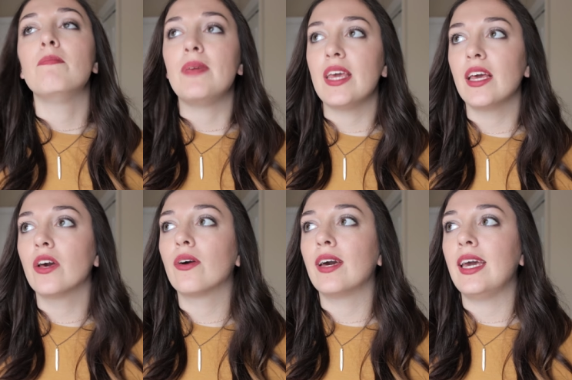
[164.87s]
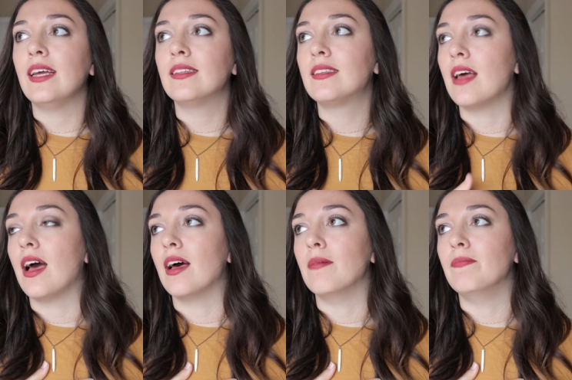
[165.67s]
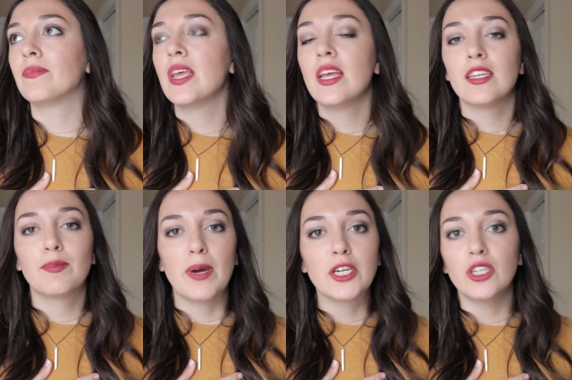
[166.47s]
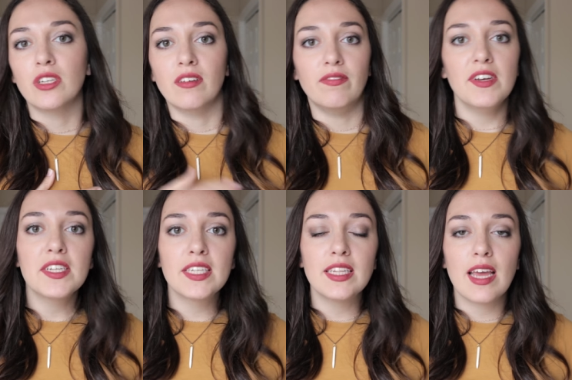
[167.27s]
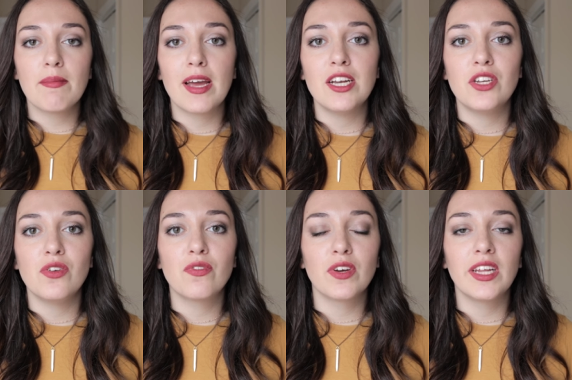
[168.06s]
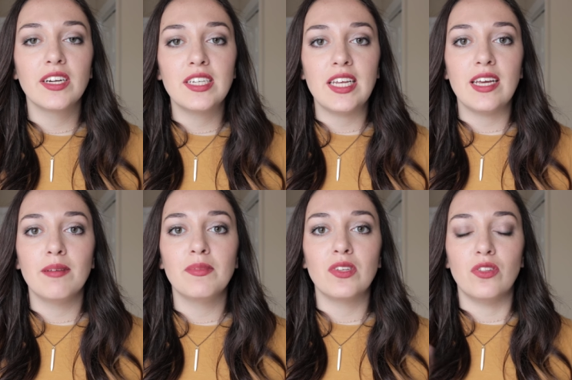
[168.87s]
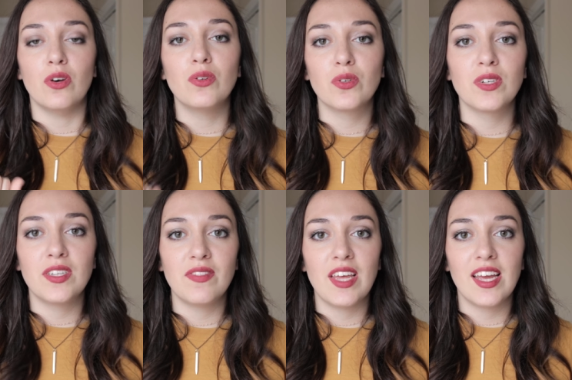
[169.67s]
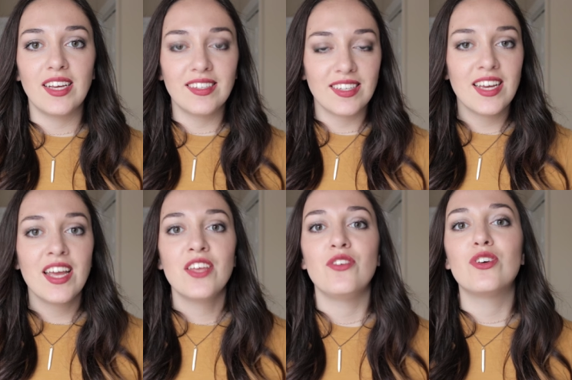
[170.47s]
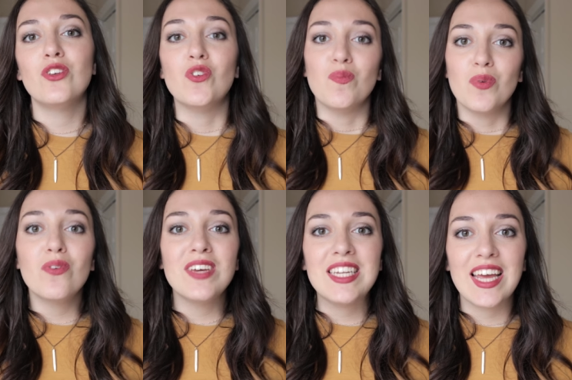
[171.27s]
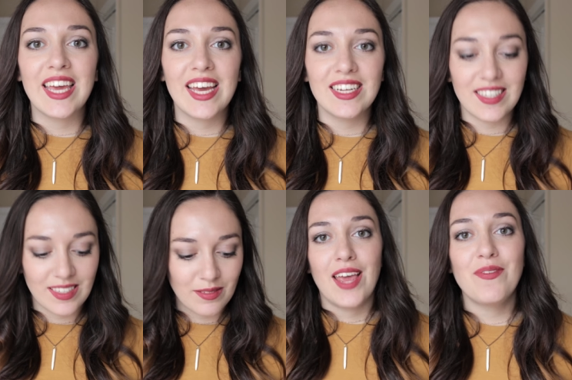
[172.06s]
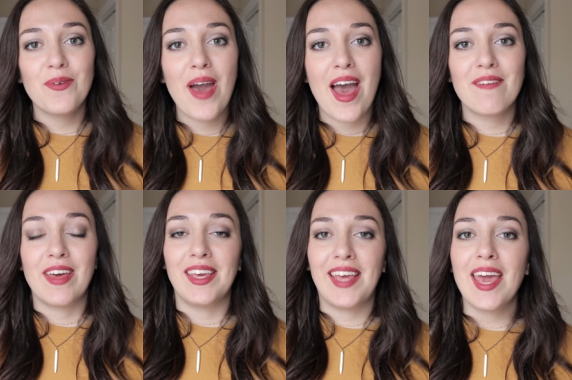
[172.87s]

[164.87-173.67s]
meet and greets, um, special events that they might do for their teams, those sorts of things. You can do movie tickets. If you have a